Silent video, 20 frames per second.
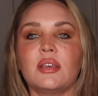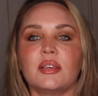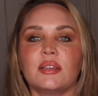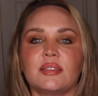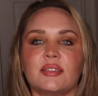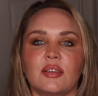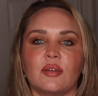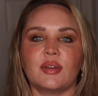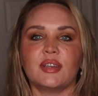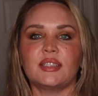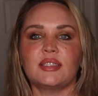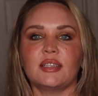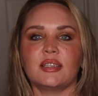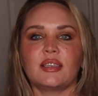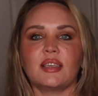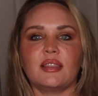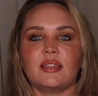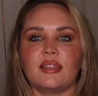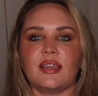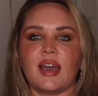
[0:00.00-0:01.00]
So I did
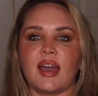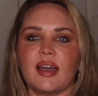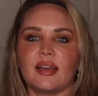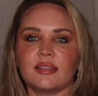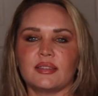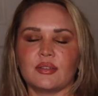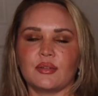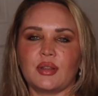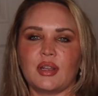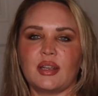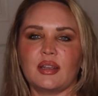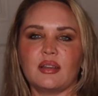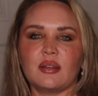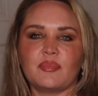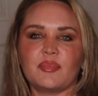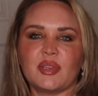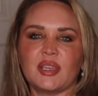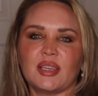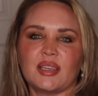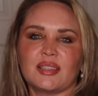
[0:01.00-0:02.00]
get that. So it ended
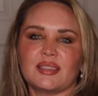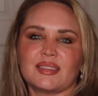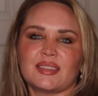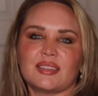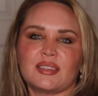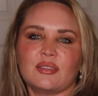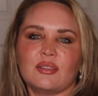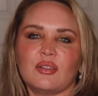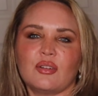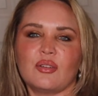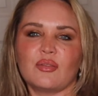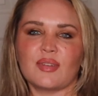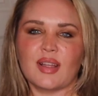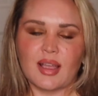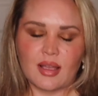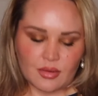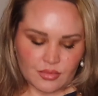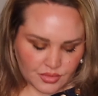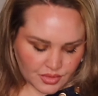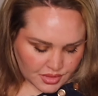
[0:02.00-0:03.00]
up being still
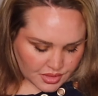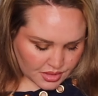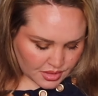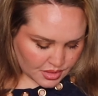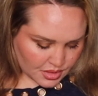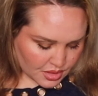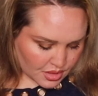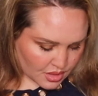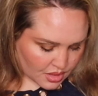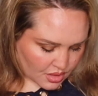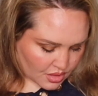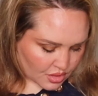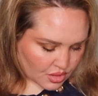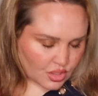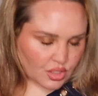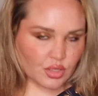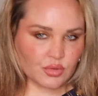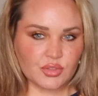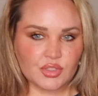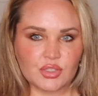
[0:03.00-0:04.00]
around
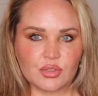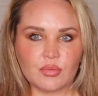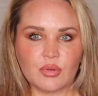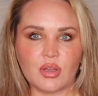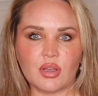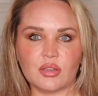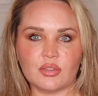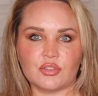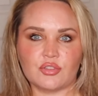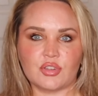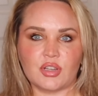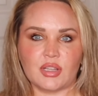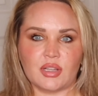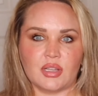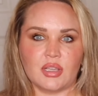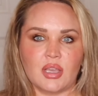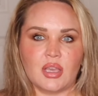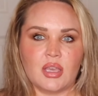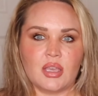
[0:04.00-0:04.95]
close to a hundred.